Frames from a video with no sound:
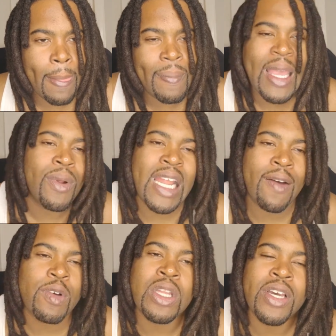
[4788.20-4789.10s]
They will
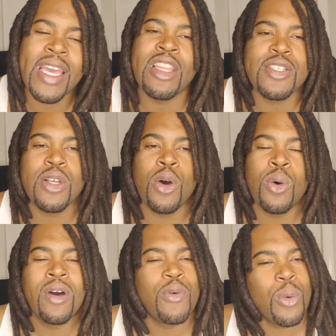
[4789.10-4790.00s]
never look at the
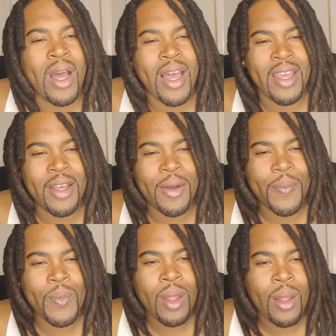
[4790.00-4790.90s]
soul of who I am.
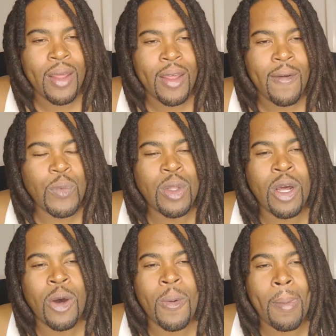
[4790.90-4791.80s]
You
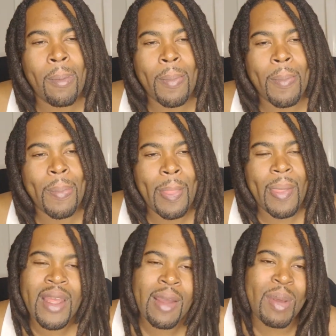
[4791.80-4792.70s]
know,
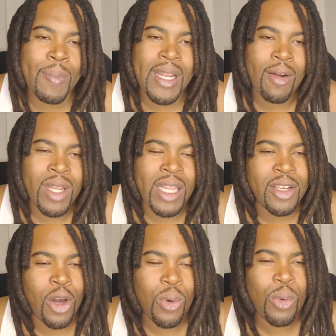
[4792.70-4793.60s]
if people that really
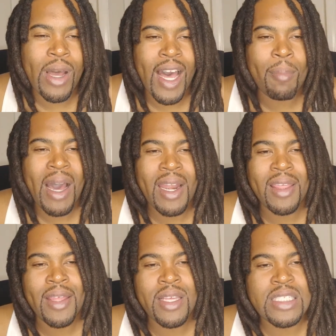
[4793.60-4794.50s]
know who God
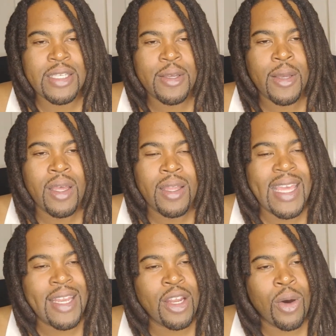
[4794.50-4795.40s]
body is,
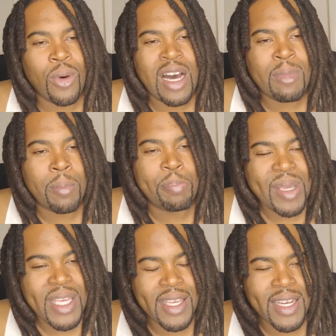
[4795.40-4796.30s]
they know I'm a
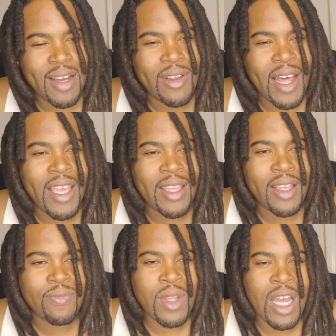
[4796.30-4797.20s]
beacon of light.
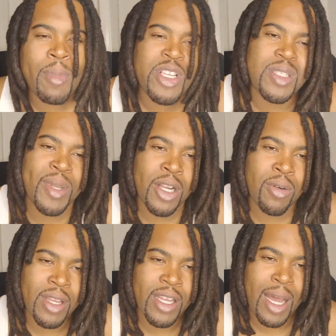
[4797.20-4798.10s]
I'm a
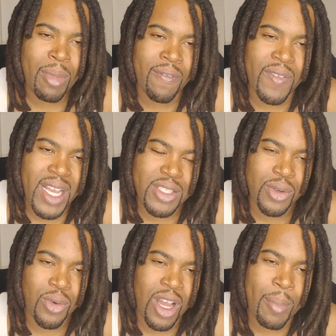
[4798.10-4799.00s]
spirit. I'm a
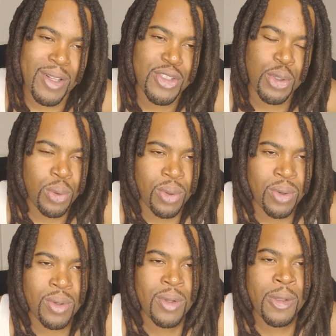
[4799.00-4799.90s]
vessel. I'm a tool.
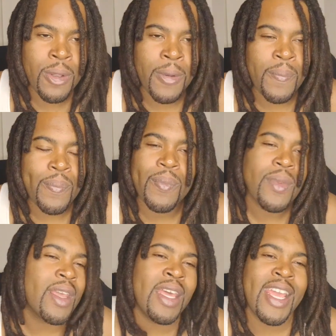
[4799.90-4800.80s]

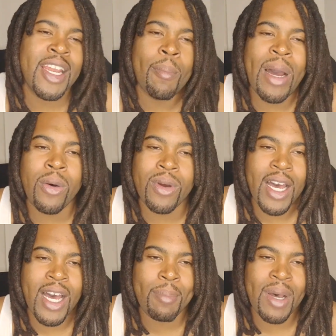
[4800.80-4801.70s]
It ain't about
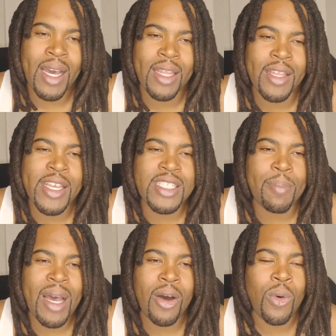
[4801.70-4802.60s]
God body. It's
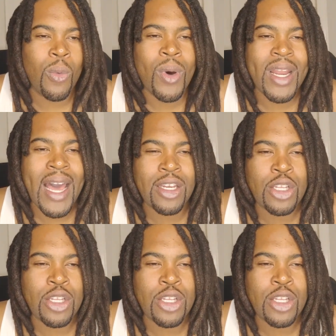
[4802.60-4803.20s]
about what I